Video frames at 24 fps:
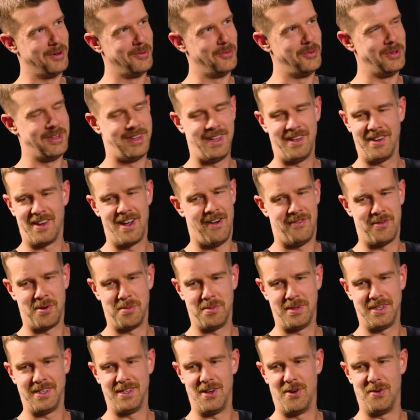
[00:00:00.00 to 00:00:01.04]
With the
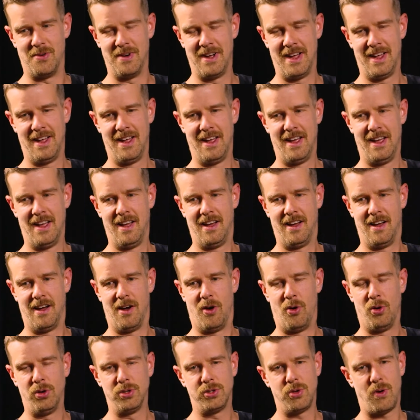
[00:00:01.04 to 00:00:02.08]
government, no.
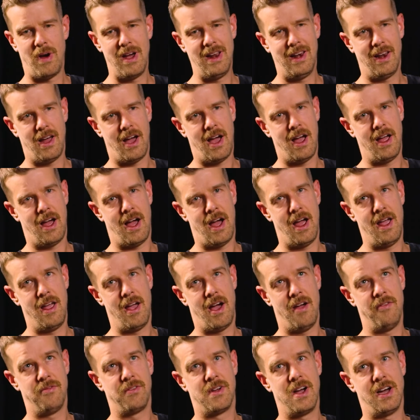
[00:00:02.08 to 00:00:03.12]
Although
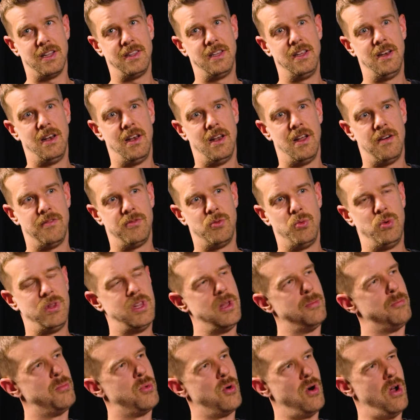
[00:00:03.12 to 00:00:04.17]
I've got in love with
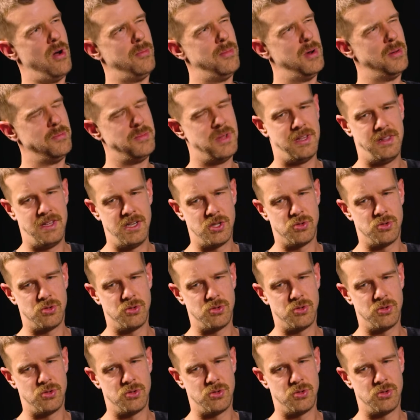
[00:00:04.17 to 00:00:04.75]
the problem.